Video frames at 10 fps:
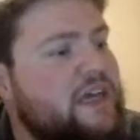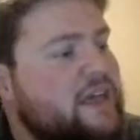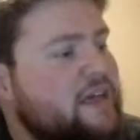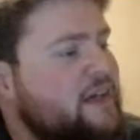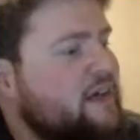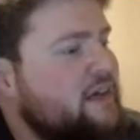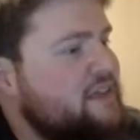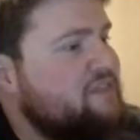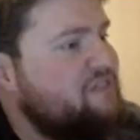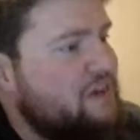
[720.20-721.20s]
like
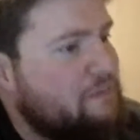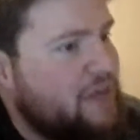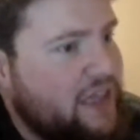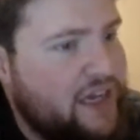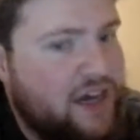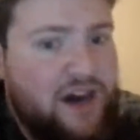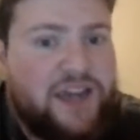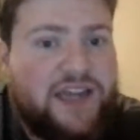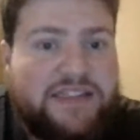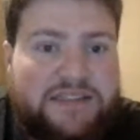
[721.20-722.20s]
defeat him by like
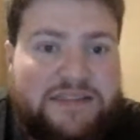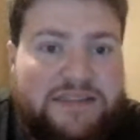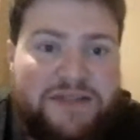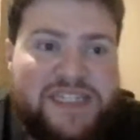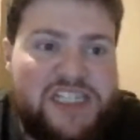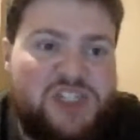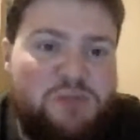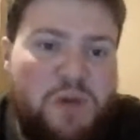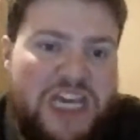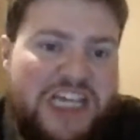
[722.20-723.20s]
hucking him into
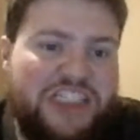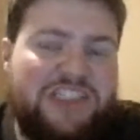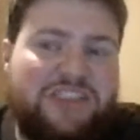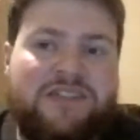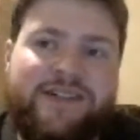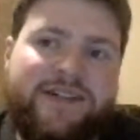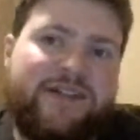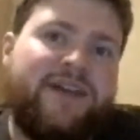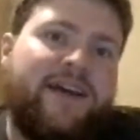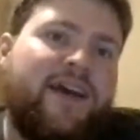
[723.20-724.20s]
space.
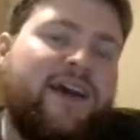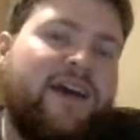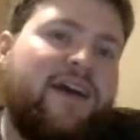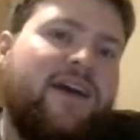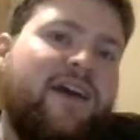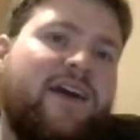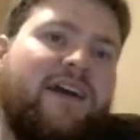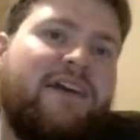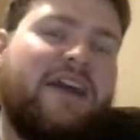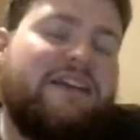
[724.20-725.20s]

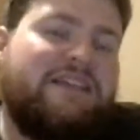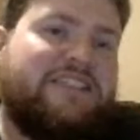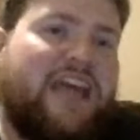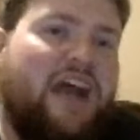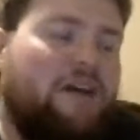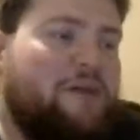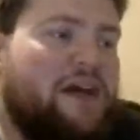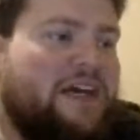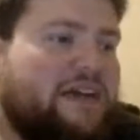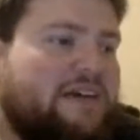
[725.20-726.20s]
Hank
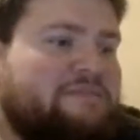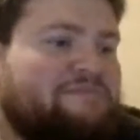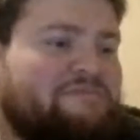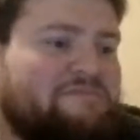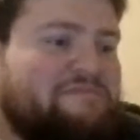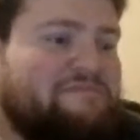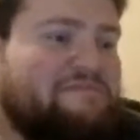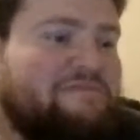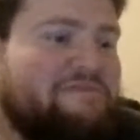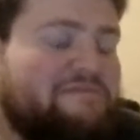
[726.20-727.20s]
Scaramanga.
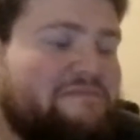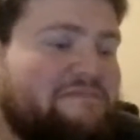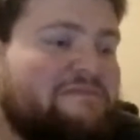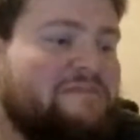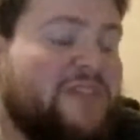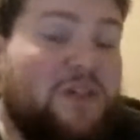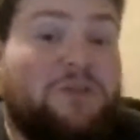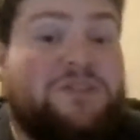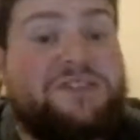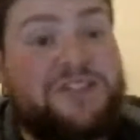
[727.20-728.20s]

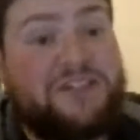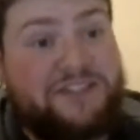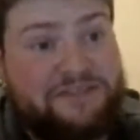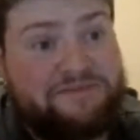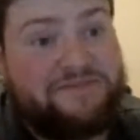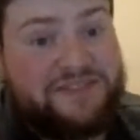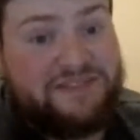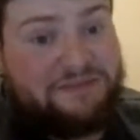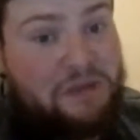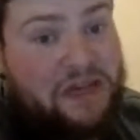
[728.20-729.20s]
Doctor Who's good,
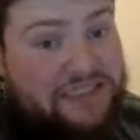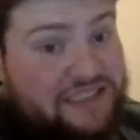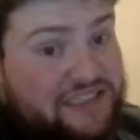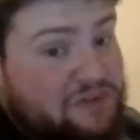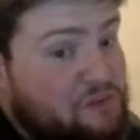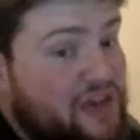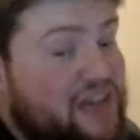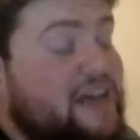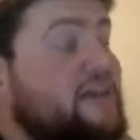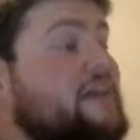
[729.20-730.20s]
basically, is what I'm
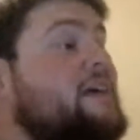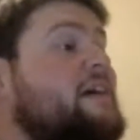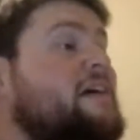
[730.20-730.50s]
getting at.